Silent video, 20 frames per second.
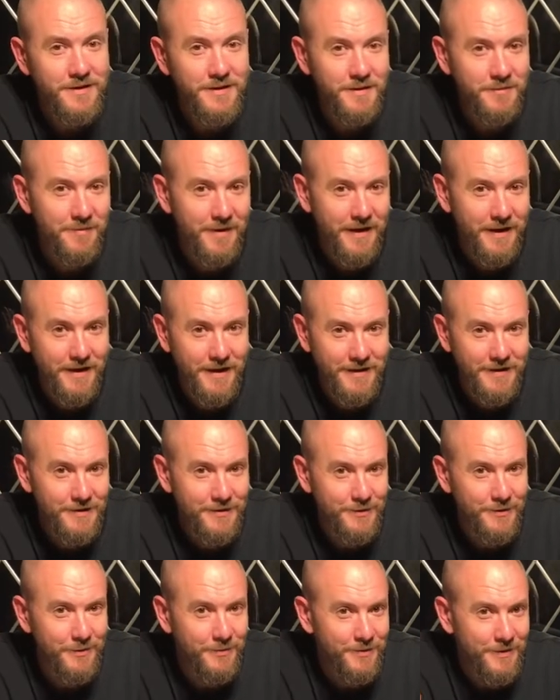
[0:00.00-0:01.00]
to make a
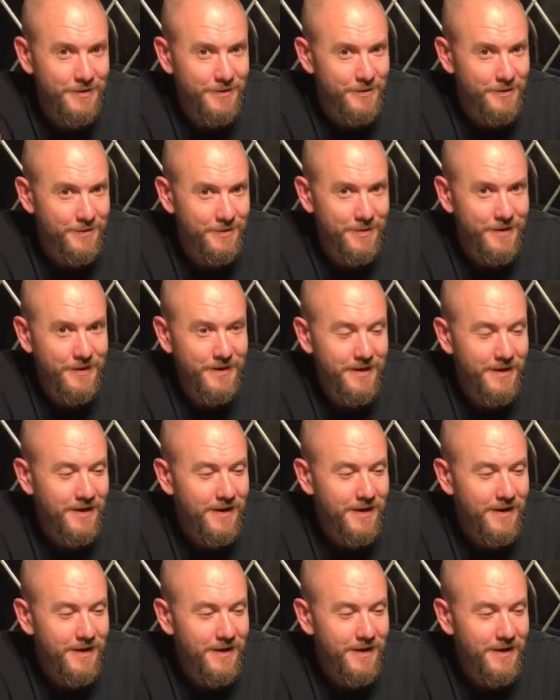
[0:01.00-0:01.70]
super duper